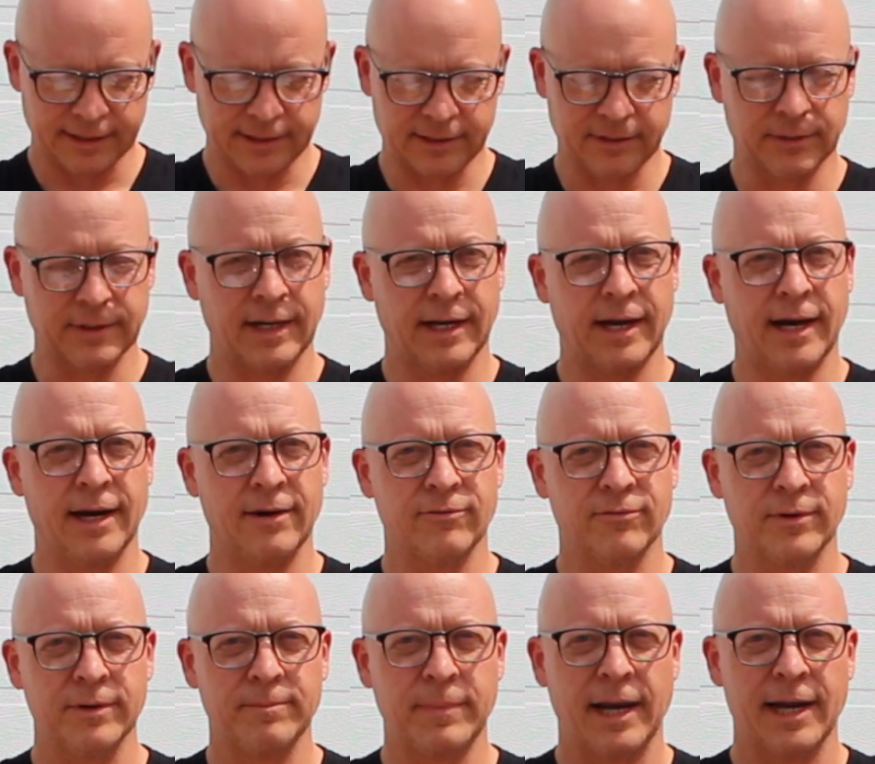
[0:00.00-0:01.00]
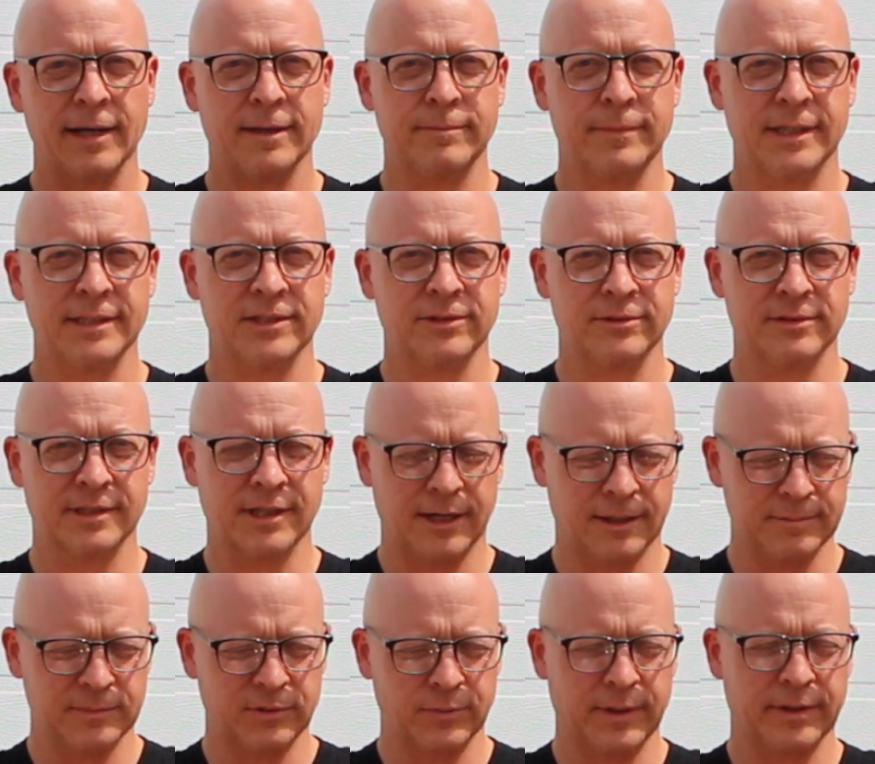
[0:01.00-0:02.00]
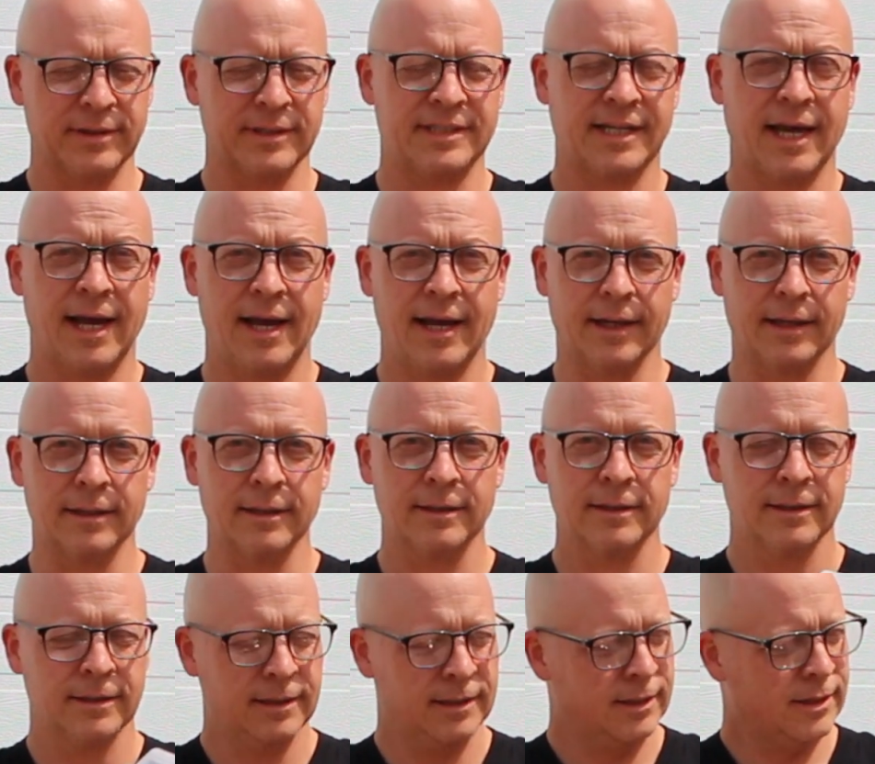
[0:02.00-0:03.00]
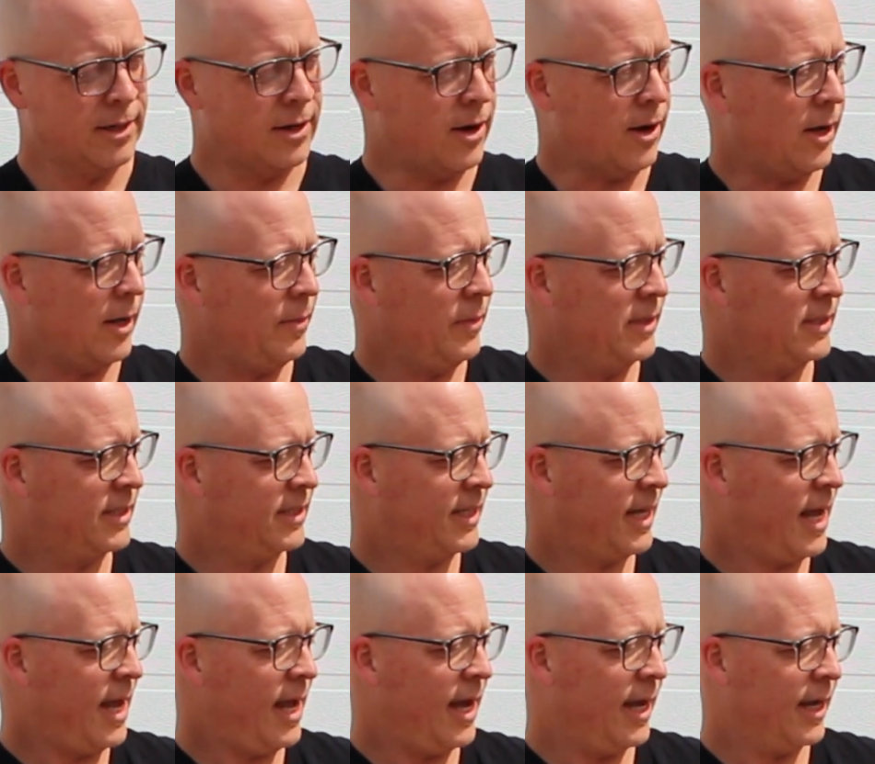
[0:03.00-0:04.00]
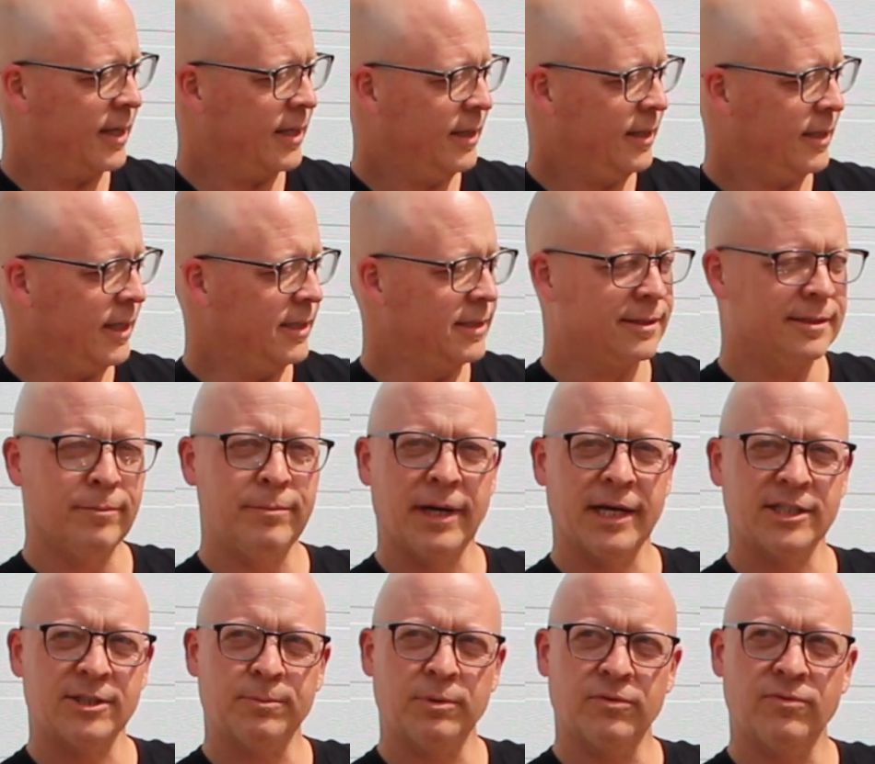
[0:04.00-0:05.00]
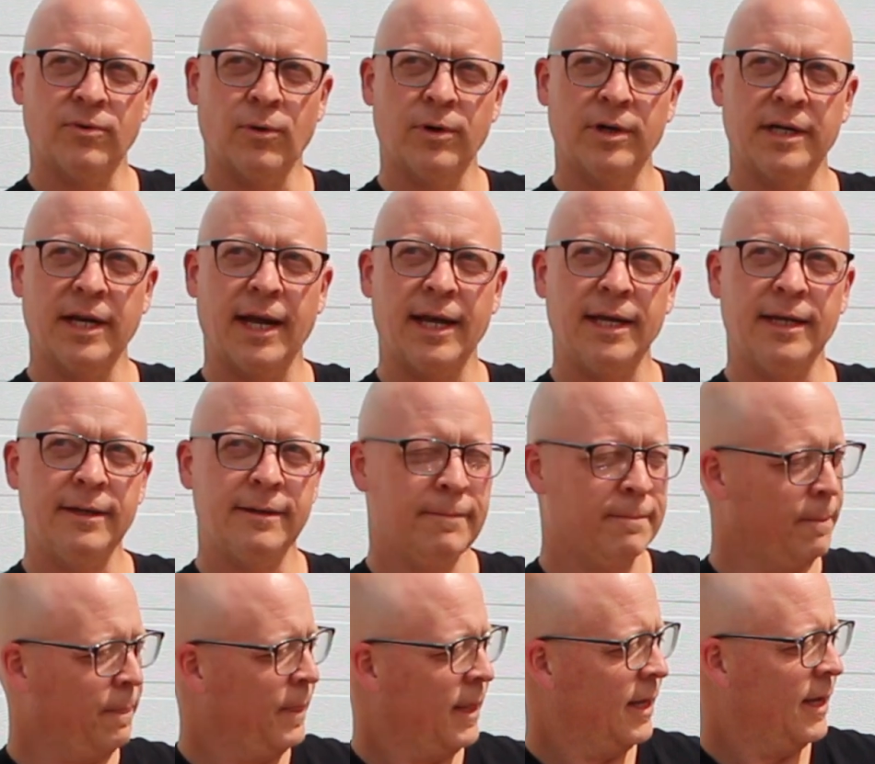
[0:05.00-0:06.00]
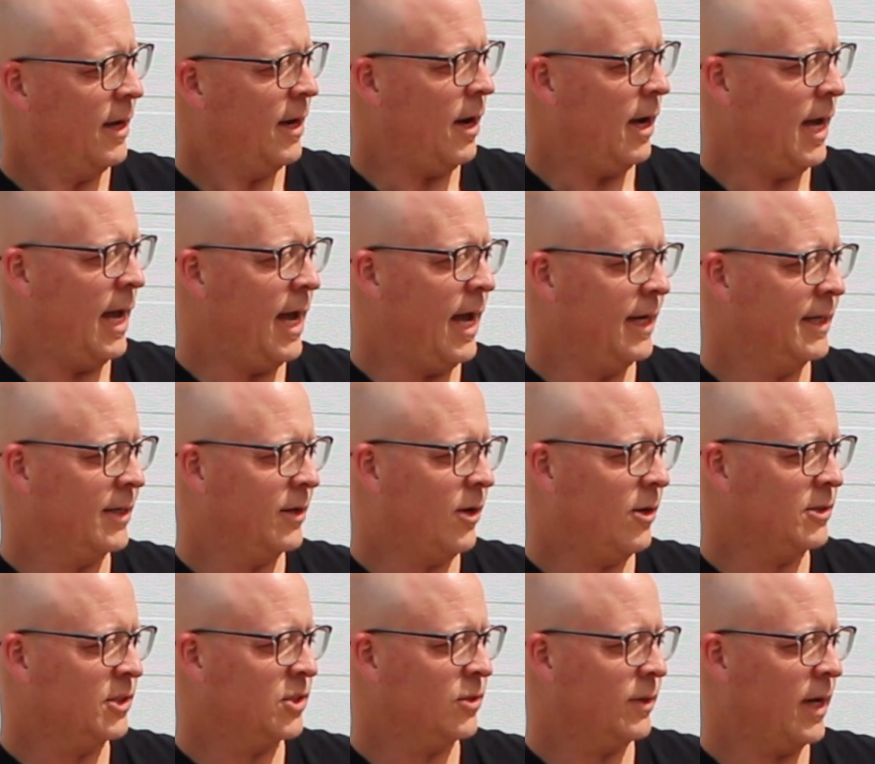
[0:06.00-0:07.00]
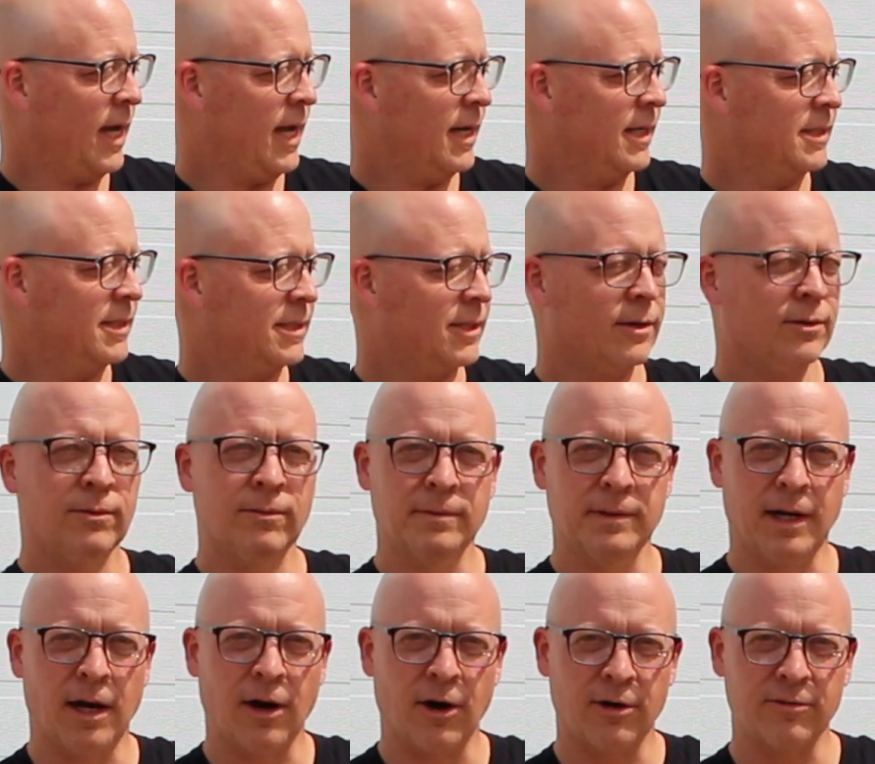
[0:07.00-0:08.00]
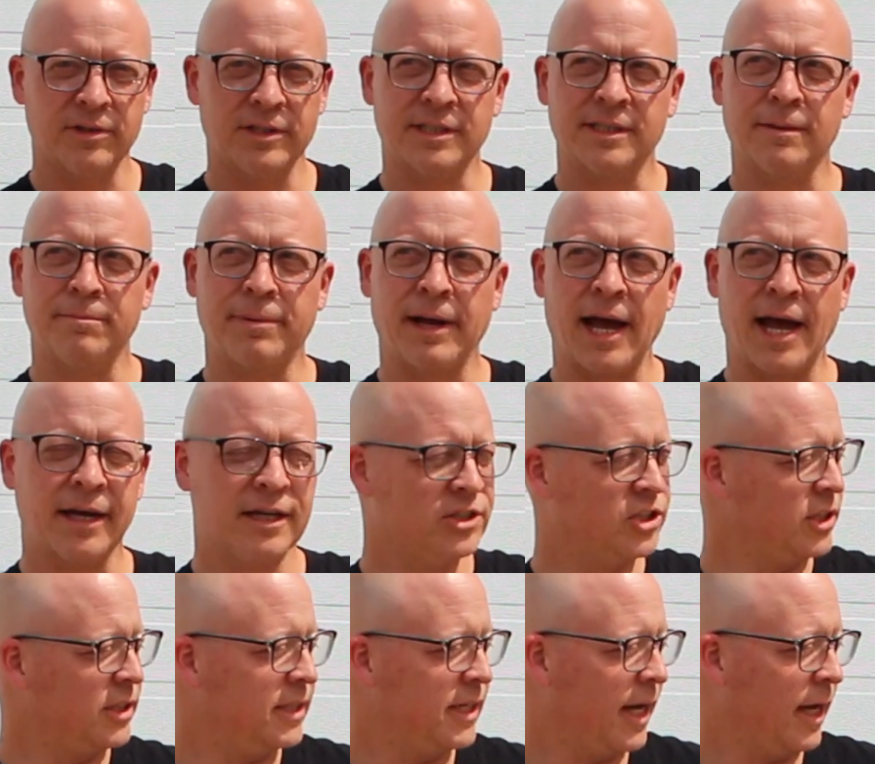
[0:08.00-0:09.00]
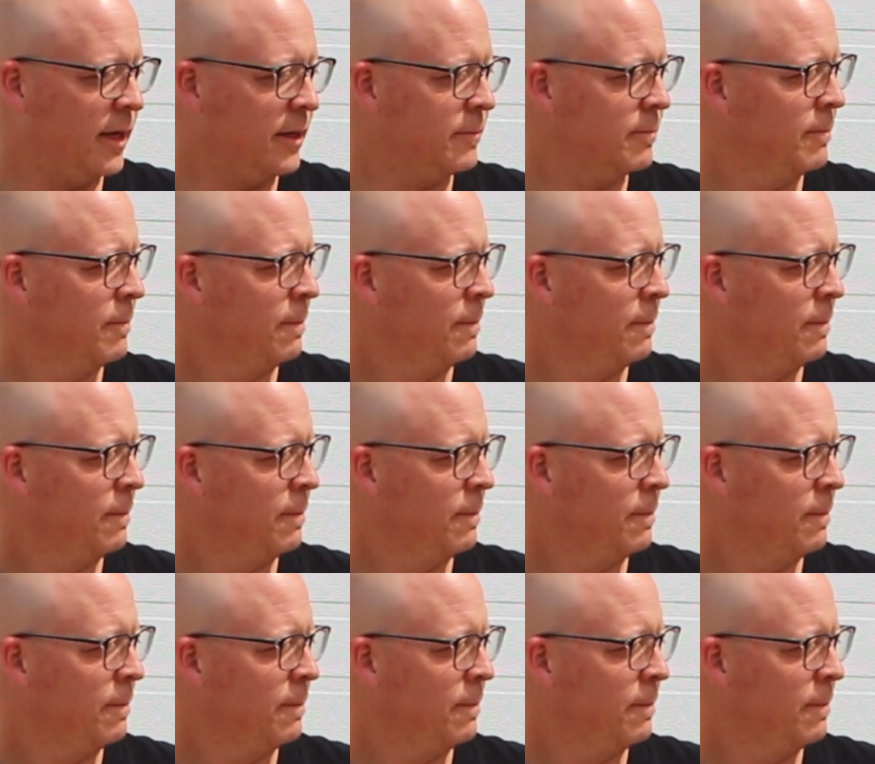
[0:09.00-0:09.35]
So every bag of mussels comes with a tag. On this tag is the best before date, and it also has the harvest and packaging date.